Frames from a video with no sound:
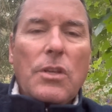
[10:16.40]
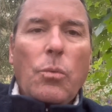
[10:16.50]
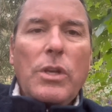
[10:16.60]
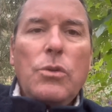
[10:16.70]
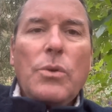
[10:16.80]

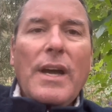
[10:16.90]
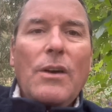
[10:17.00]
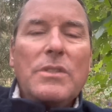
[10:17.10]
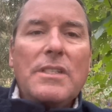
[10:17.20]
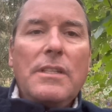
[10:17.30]
What you got
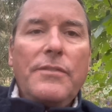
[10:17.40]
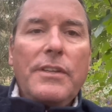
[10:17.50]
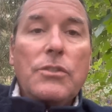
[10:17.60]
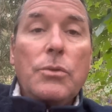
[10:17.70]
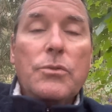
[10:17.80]
was an
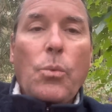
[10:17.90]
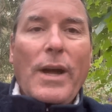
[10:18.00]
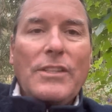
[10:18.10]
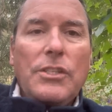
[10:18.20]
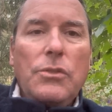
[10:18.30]
individual who was
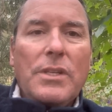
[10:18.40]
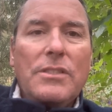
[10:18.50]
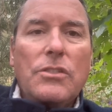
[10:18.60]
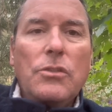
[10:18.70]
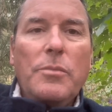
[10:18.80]
watching you
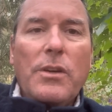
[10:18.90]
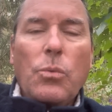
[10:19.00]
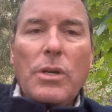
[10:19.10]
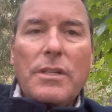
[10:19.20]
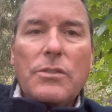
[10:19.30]
consume their
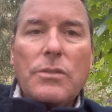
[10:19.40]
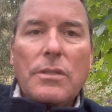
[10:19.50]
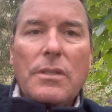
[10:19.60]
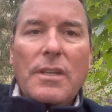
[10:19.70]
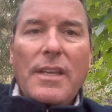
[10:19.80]
words,
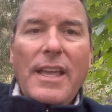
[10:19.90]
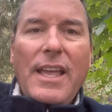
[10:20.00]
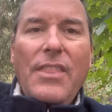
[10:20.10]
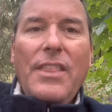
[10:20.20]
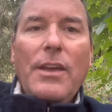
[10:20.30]

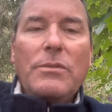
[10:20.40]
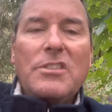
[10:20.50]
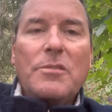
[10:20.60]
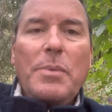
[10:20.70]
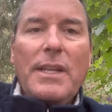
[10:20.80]
and then they would
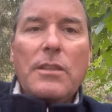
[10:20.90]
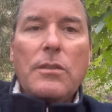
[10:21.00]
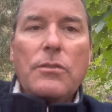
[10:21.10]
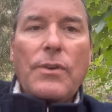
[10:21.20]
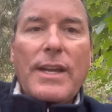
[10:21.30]
spin it
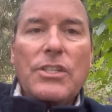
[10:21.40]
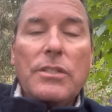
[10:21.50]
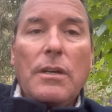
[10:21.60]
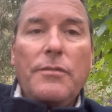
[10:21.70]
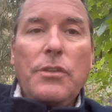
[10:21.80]
the direction
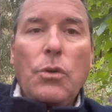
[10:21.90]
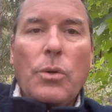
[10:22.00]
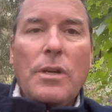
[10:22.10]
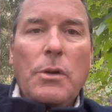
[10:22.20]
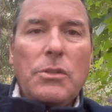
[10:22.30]
of
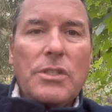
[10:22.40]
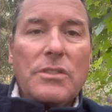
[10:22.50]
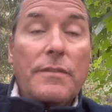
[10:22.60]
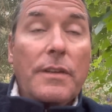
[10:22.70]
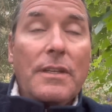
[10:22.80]
your
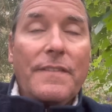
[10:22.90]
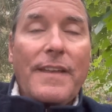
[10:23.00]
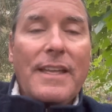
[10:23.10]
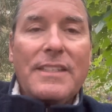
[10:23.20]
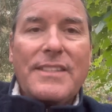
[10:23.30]
emotions, of, of
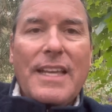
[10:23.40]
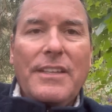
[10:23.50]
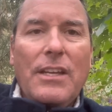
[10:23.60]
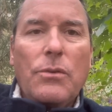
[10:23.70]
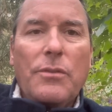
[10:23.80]
exactly
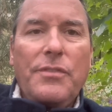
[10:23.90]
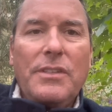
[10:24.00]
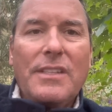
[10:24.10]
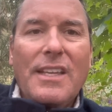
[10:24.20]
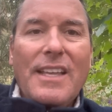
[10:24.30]
how you were
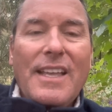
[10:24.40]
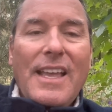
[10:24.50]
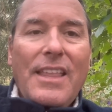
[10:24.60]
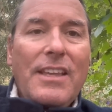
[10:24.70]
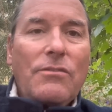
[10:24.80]
feeling.
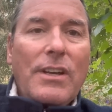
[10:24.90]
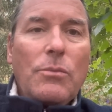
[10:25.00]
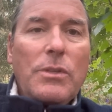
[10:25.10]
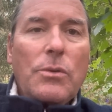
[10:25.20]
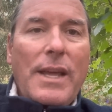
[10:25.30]
And then, right
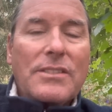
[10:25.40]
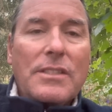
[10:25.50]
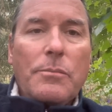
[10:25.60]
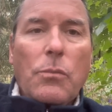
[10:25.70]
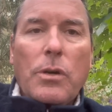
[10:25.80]
when you were
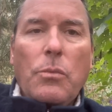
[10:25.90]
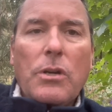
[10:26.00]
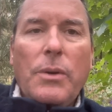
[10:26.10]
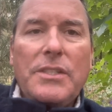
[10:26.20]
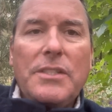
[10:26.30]
asking them more and more
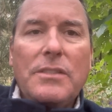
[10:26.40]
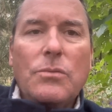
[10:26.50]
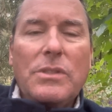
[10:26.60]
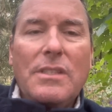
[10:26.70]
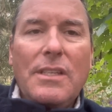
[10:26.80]
questions,
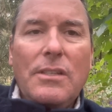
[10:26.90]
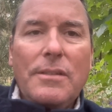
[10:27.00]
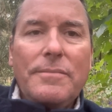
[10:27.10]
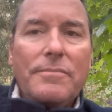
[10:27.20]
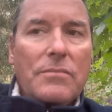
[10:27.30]
what did they
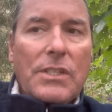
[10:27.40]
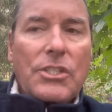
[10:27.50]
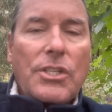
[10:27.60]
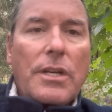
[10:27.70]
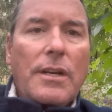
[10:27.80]
do? They
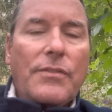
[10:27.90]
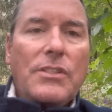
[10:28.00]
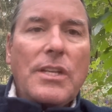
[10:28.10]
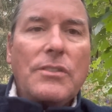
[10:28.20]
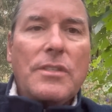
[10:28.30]
shut it off, they
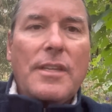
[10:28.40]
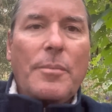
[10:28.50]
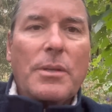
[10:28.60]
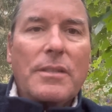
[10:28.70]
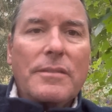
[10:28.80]
changed the
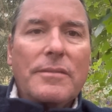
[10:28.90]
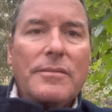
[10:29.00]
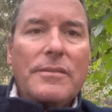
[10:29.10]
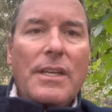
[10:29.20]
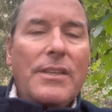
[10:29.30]
topic
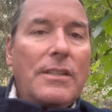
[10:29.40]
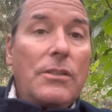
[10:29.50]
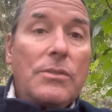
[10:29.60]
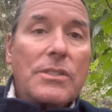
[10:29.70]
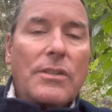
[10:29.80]
and then
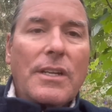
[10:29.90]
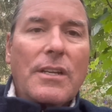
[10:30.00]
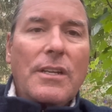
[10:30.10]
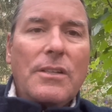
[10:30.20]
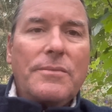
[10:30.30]
you just let it
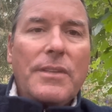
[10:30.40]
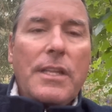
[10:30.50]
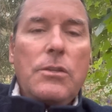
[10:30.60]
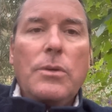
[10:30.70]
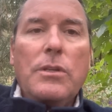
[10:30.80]
go
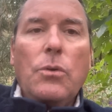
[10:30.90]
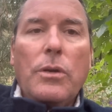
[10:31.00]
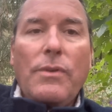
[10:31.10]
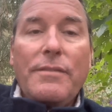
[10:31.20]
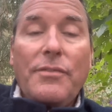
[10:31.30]
and you ignored
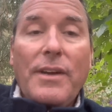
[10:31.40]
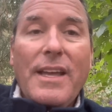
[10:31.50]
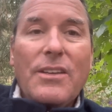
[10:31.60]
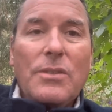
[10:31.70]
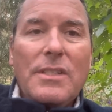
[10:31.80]
a red
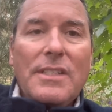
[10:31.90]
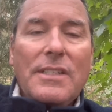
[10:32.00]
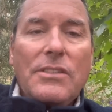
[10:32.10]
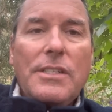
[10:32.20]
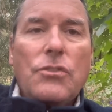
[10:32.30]
flag or
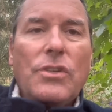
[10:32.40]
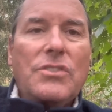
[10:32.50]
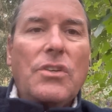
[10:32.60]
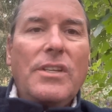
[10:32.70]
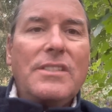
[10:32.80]
didn't
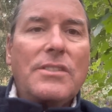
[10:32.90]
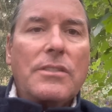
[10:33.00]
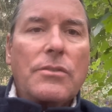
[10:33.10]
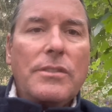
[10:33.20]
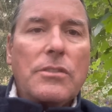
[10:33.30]
trust your
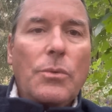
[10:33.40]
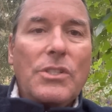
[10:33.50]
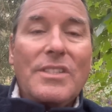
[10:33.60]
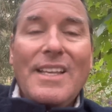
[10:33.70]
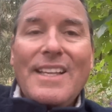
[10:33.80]
instincts or
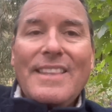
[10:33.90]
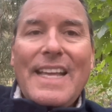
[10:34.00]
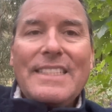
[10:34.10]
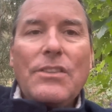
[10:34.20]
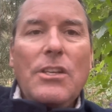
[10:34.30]
intuition.
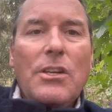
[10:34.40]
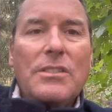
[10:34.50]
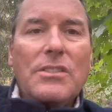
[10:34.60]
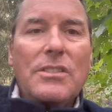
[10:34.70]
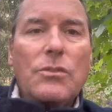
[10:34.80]
That's how the
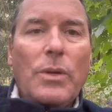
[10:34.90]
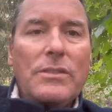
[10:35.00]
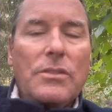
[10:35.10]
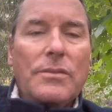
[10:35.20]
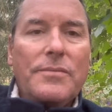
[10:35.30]
narcissist
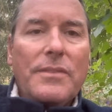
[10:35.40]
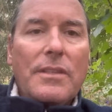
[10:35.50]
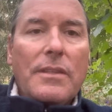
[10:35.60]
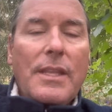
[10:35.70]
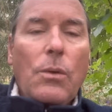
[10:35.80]
wants you.
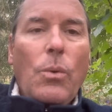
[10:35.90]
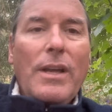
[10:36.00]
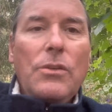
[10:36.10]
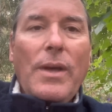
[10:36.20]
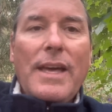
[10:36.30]
They
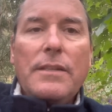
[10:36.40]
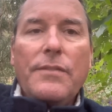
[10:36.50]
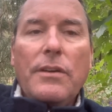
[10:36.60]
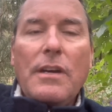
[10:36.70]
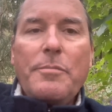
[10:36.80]
want you out of
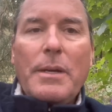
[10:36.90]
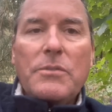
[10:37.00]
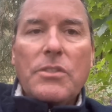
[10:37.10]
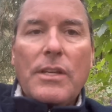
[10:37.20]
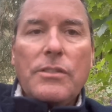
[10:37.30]
the love bomb
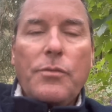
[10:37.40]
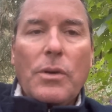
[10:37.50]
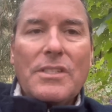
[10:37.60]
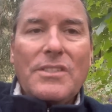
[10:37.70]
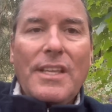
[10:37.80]
slash
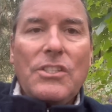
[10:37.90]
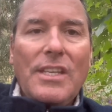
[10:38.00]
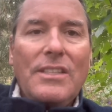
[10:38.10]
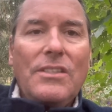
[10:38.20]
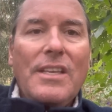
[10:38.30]
euphoric stage
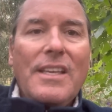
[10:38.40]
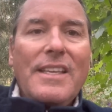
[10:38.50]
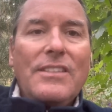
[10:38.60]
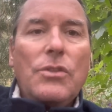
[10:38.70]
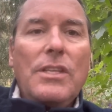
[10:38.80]

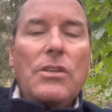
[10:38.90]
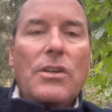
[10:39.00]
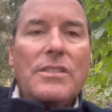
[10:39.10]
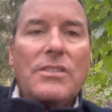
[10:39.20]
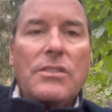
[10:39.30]
into the
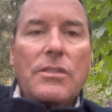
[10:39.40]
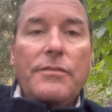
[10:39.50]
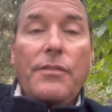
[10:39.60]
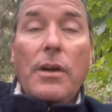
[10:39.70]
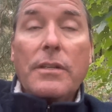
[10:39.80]
narcissistic
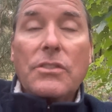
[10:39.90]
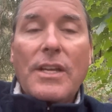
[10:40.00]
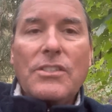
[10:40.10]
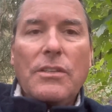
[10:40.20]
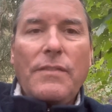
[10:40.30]
fog
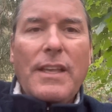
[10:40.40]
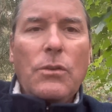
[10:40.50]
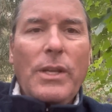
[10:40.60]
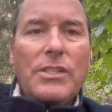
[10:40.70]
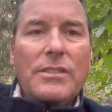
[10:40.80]
slash
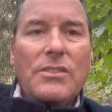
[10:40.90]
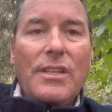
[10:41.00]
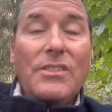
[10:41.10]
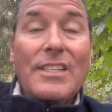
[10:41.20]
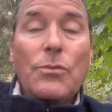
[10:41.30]
devaluation
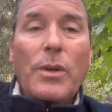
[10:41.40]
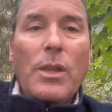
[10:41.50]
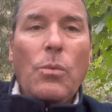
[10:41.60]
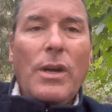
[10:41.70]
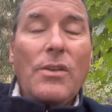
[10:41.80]
stage. That's where they
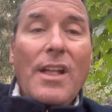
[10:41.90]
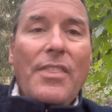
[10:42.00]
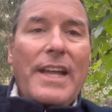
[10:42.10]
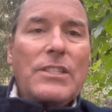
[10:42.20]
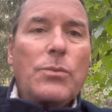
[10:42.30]
want you.
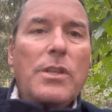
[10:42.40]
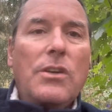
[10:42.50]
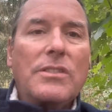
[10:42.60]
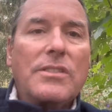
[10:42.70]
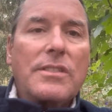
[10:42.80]
That's where the
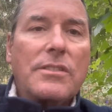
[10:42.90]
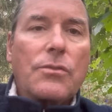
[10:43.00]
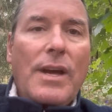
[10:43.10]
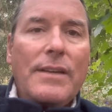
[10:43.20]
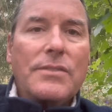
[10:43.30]
narcissist
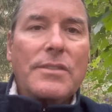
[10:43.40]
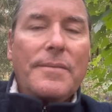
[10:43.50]
thrives.